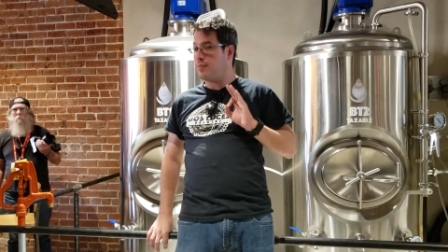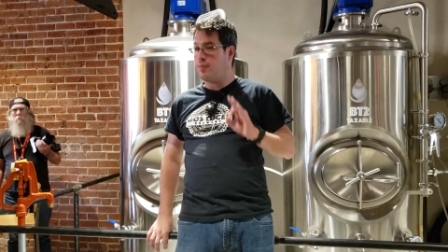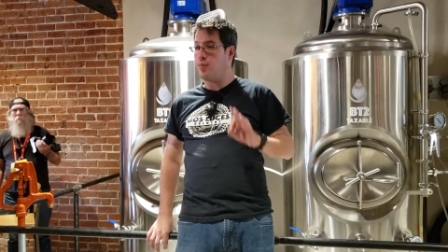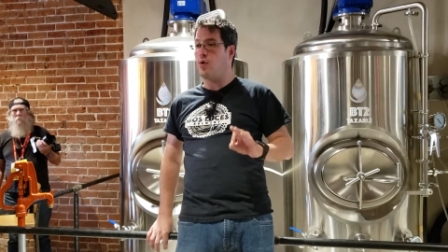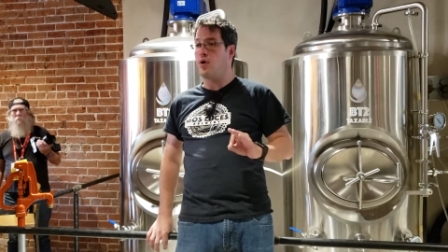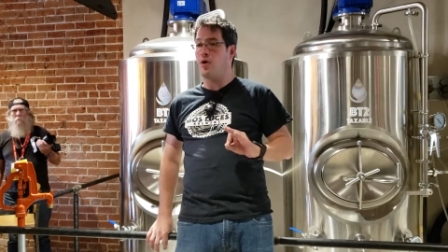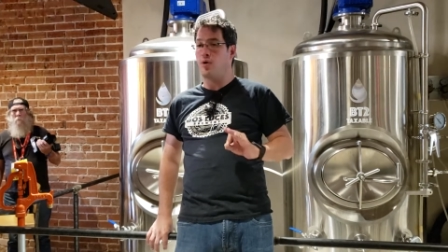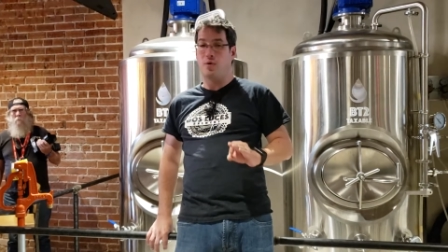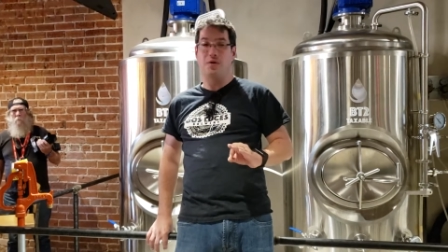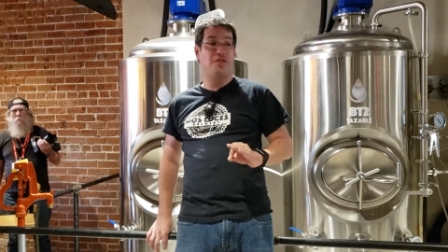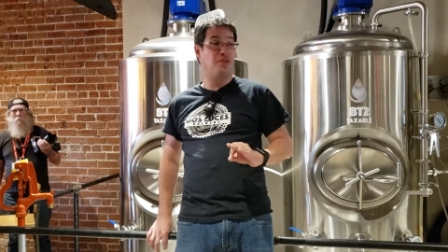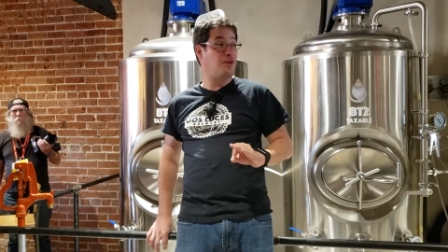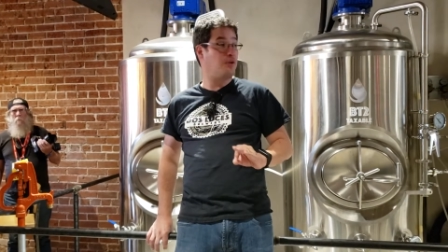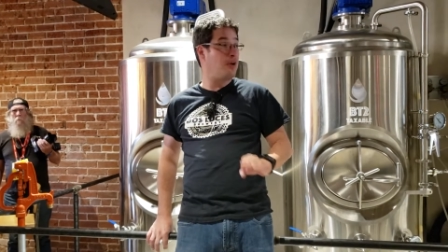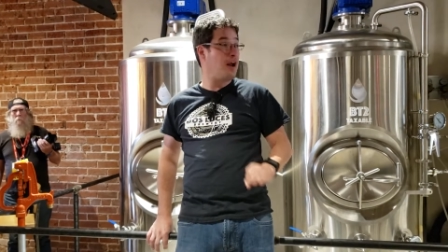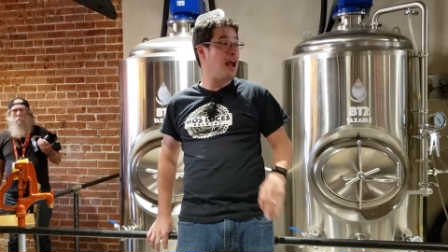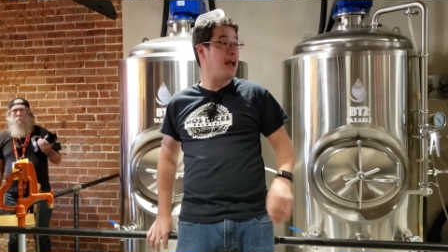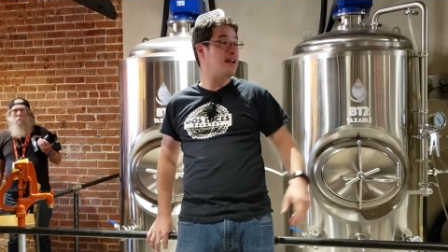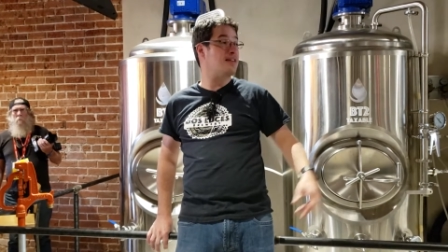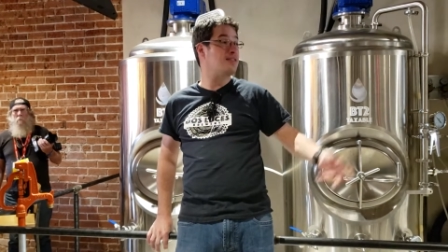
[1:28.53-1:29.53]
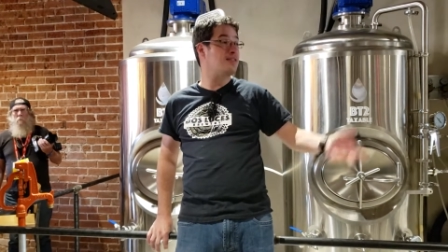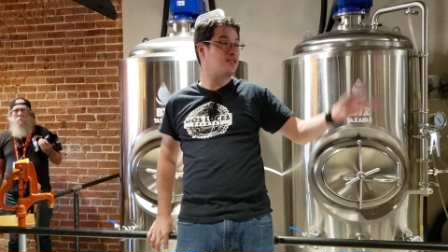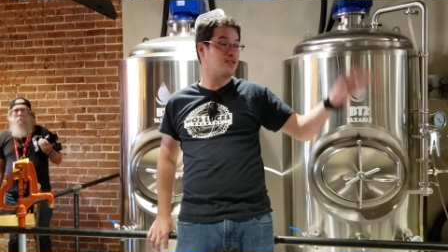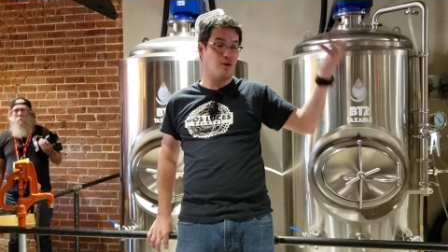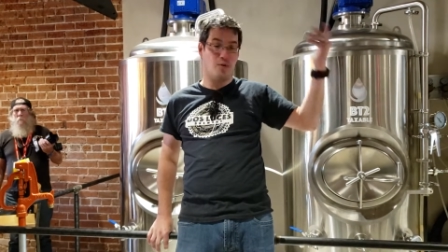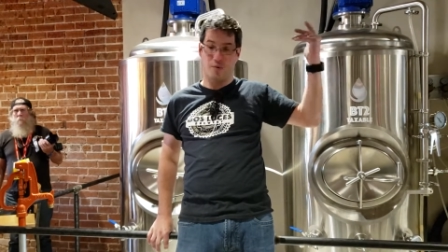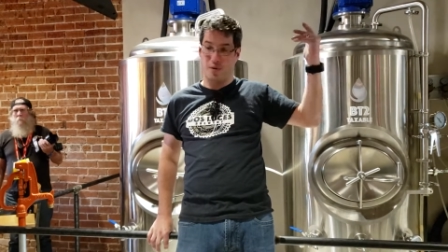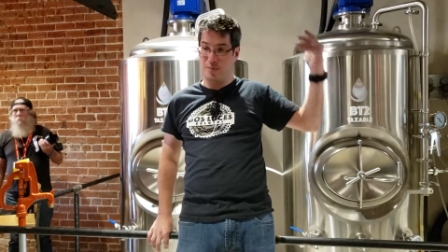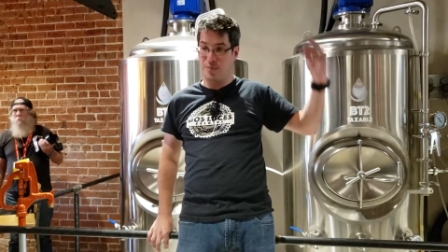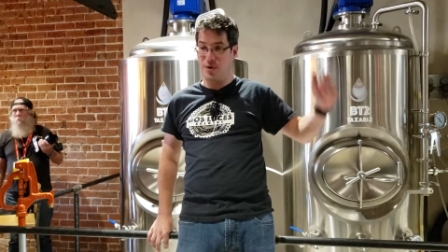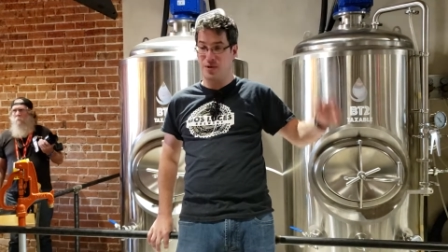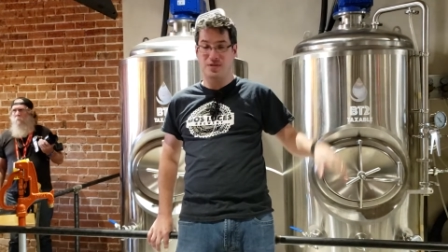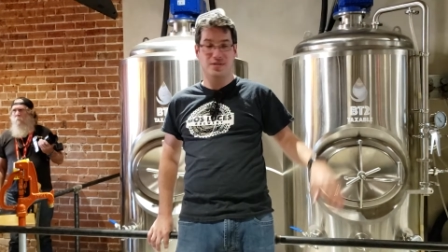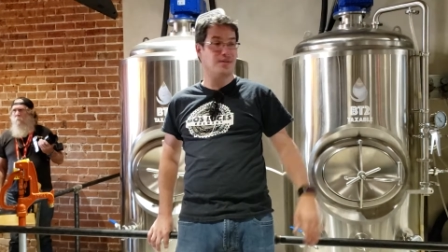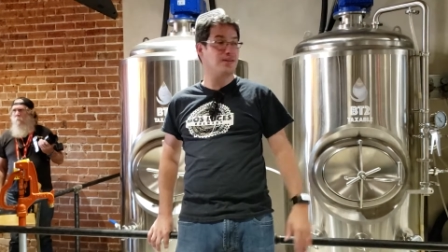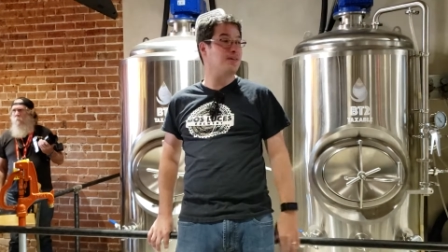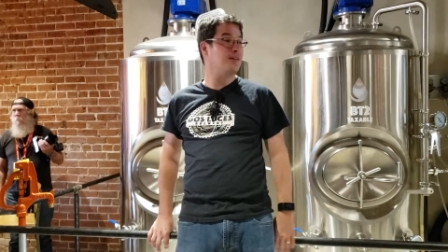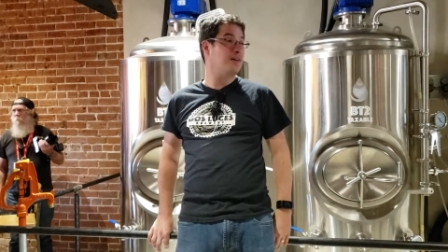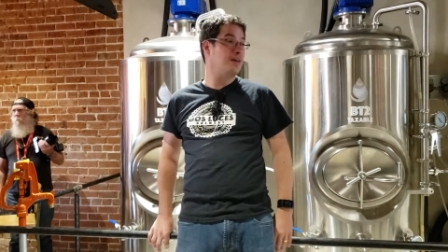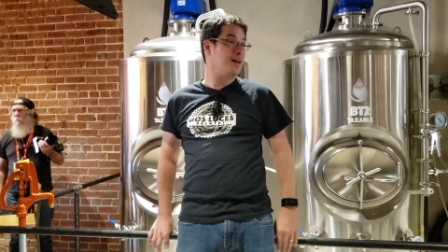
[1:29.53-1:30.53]
boil with the grains, so we
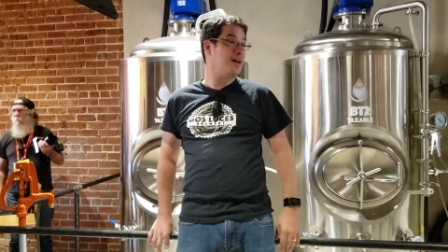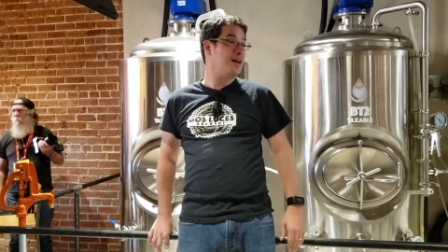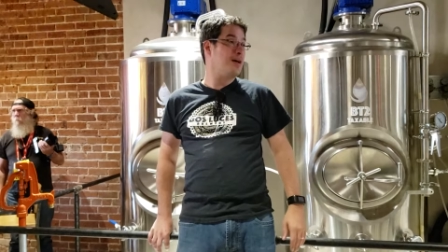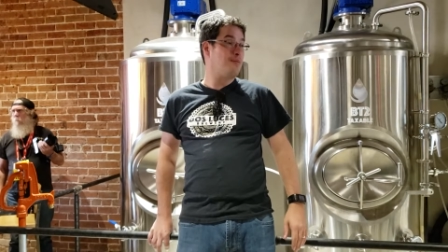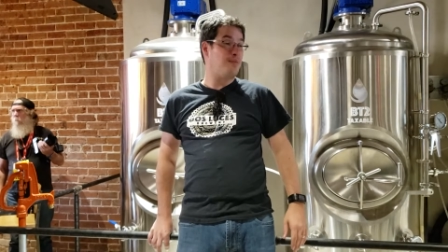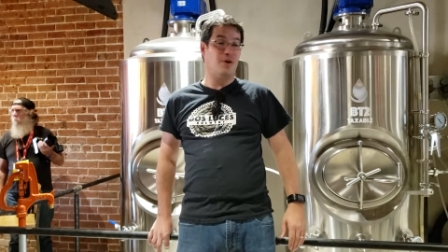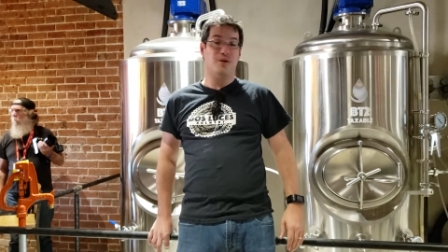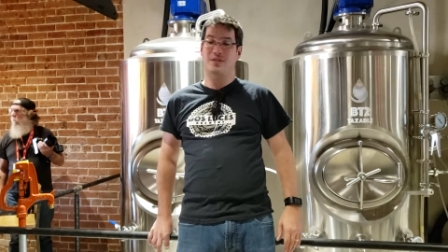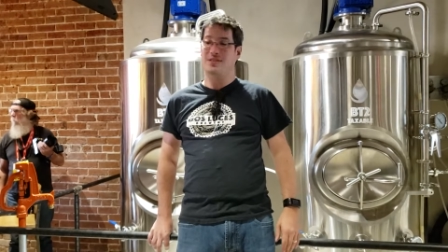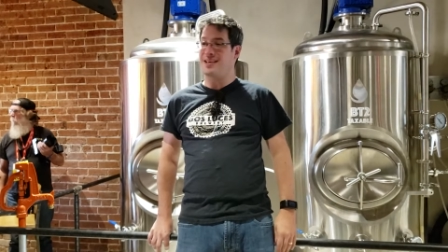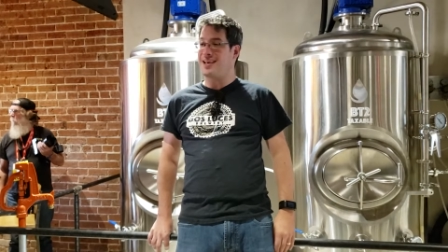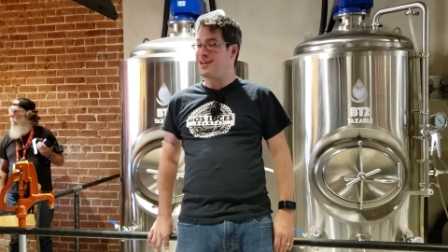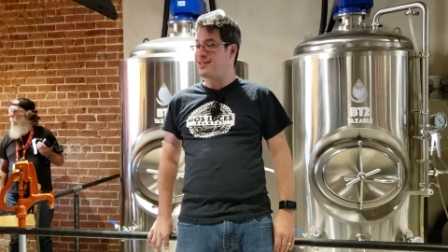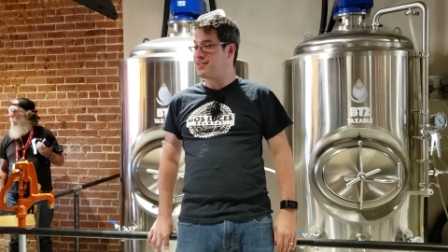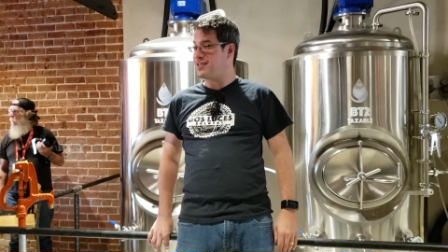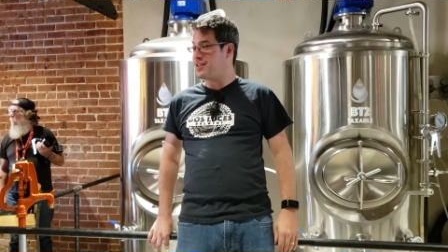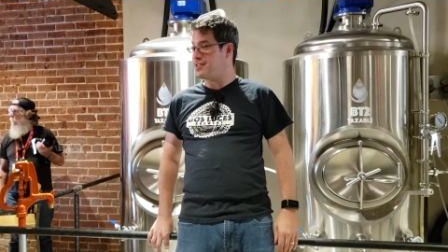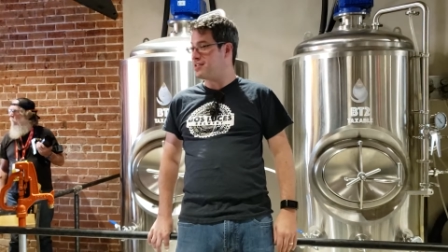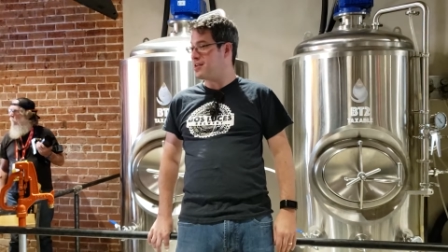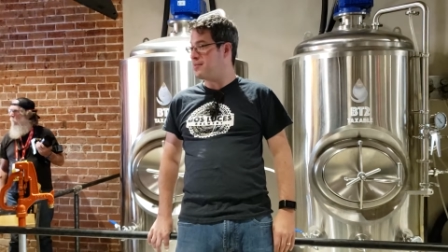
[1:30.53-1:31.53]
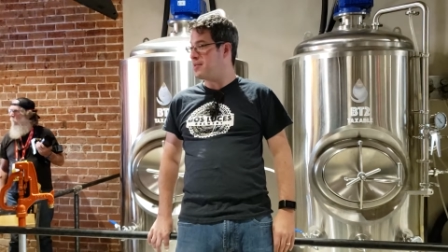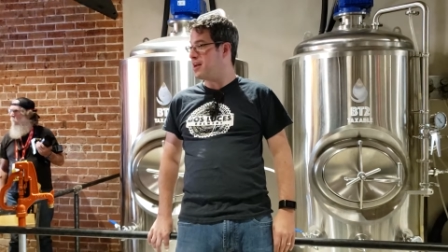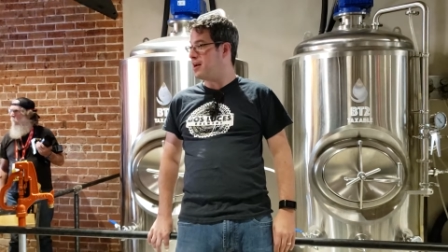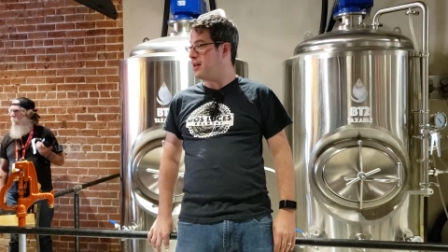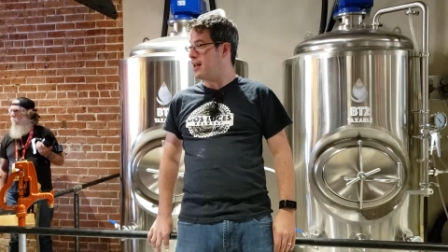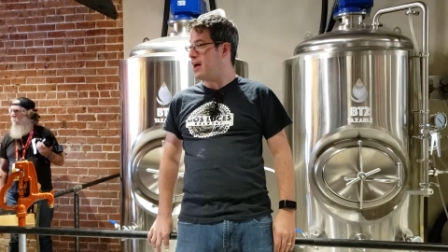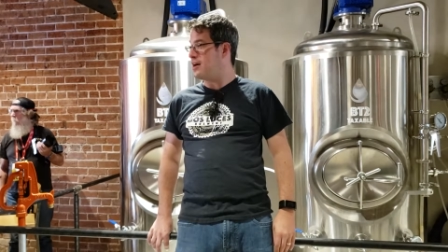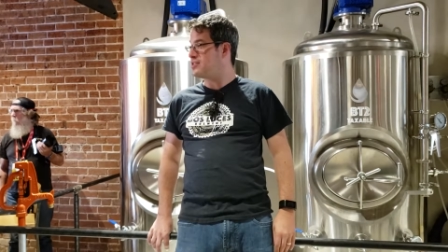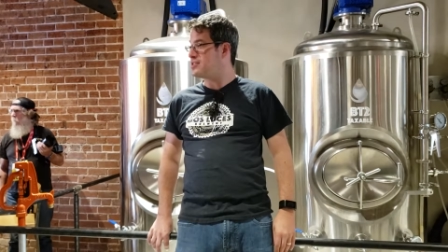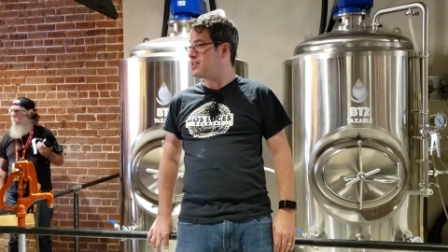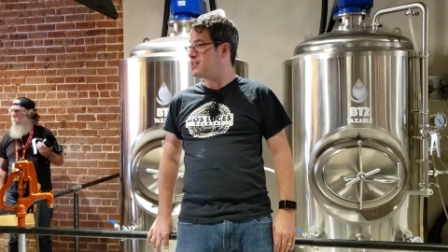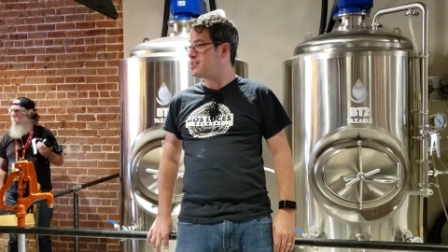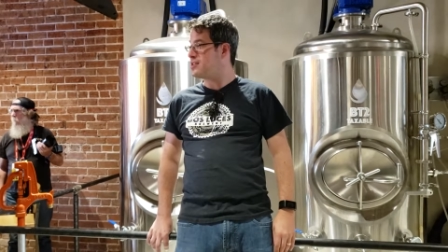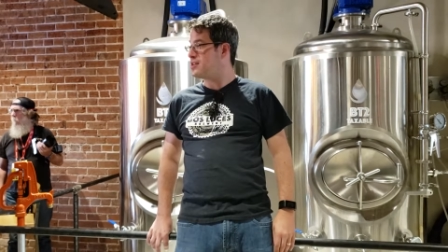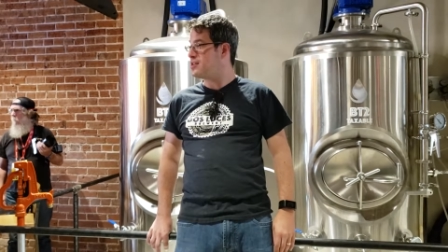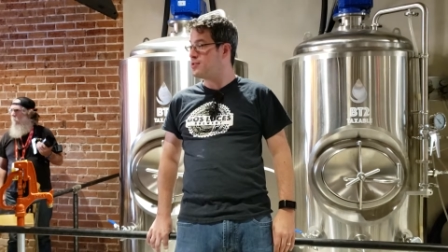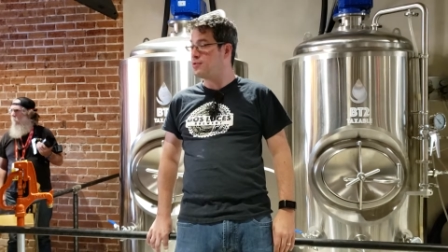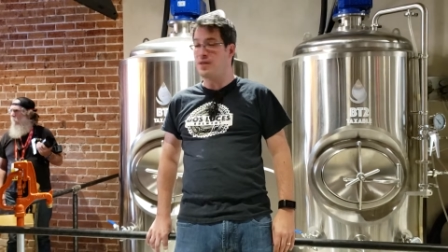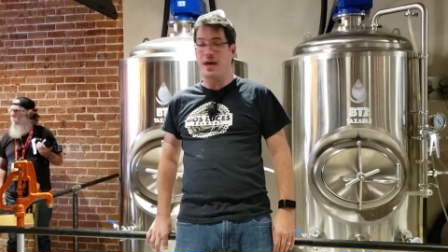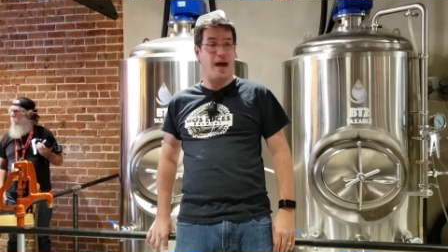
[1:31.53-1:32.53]
built a system that allows us to
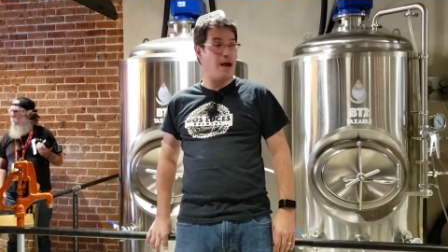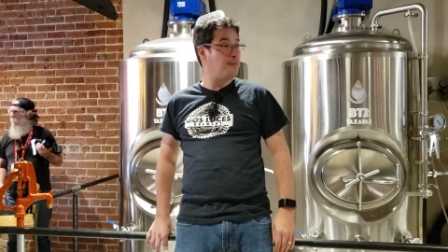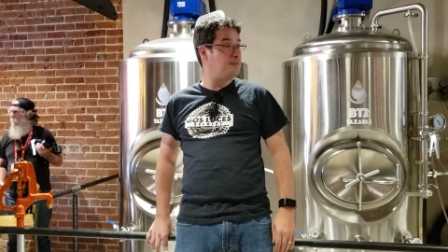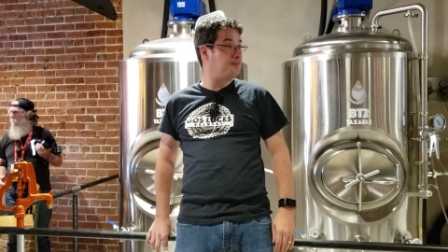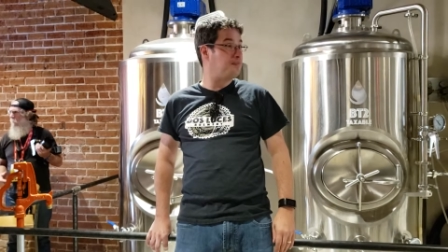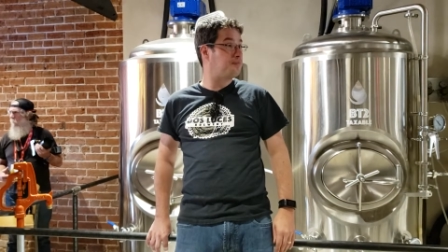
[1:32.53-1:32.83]
do that.